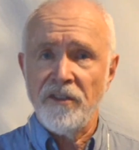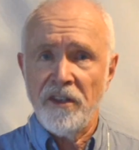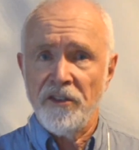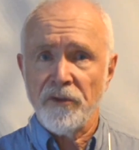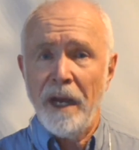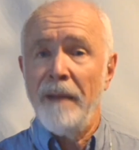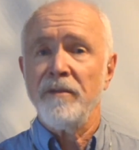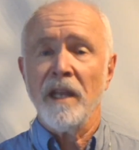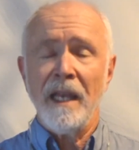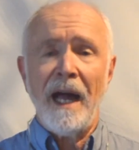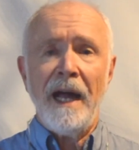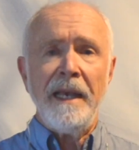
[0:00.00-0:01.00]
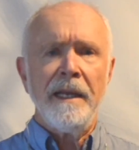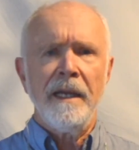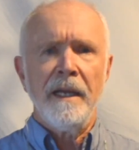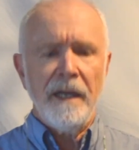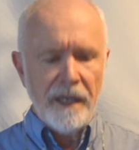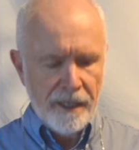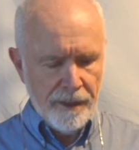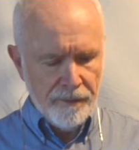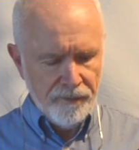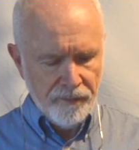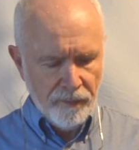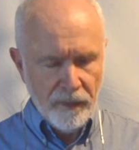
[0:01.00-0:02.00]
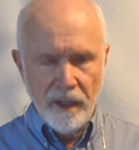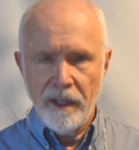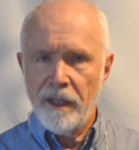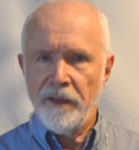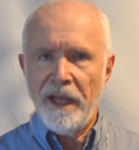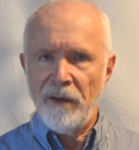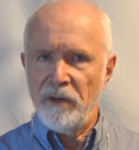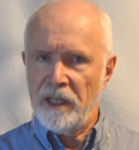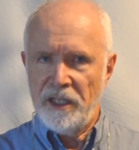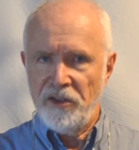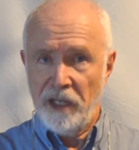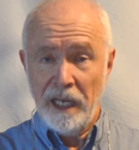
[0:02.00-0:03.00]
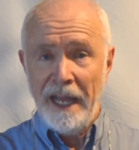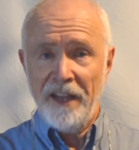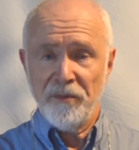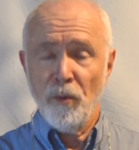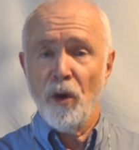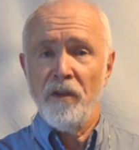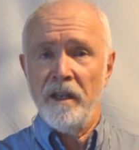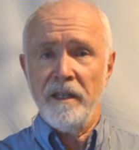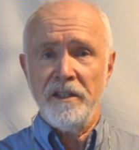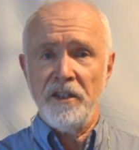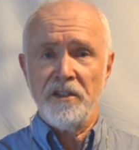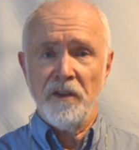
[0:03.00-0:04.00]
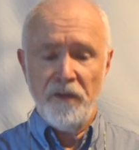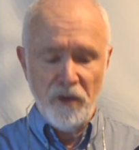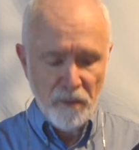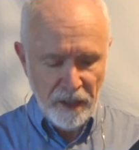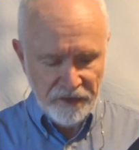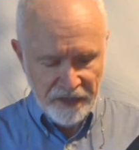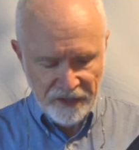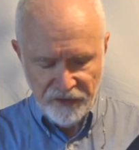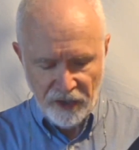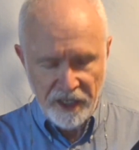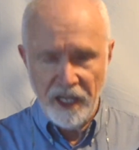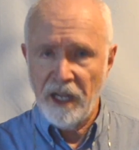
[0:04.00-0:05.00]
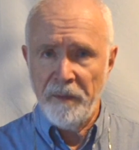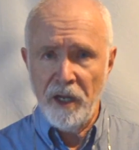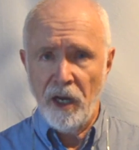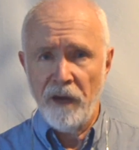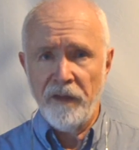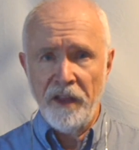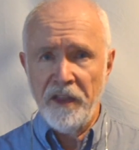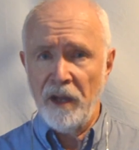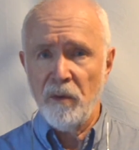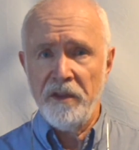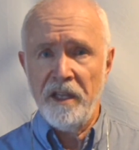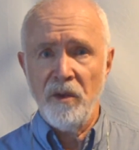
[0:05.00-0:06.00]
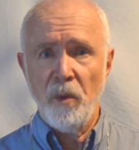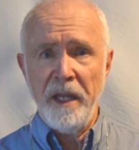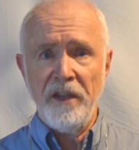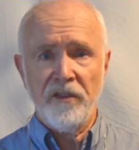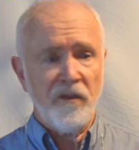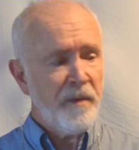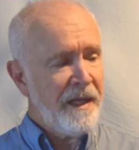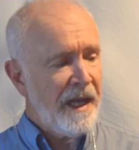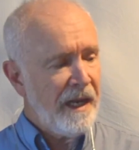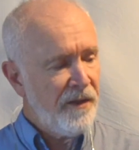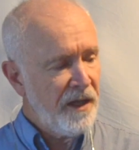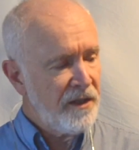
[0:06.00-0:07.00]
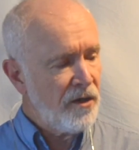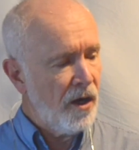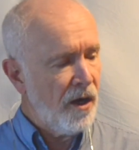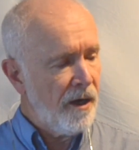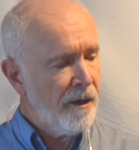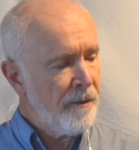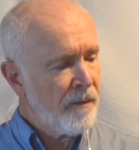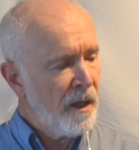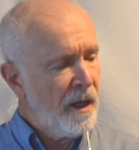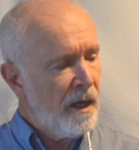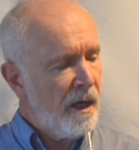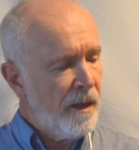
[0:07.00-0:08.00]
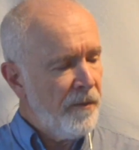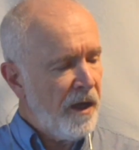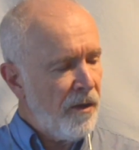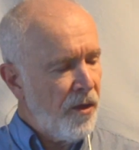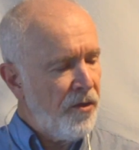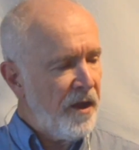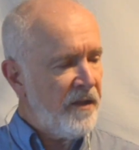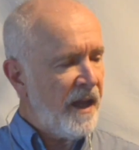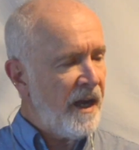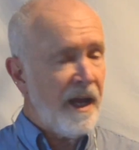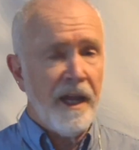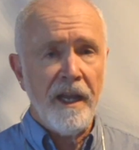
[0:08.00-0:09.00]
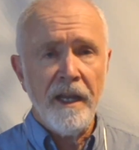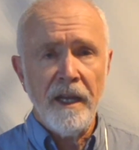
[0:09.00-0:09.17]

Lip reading: and scraped a lot. That really should last more than just a few months. That started coming off, I think, within weeks of me getting the guitar. The other thing that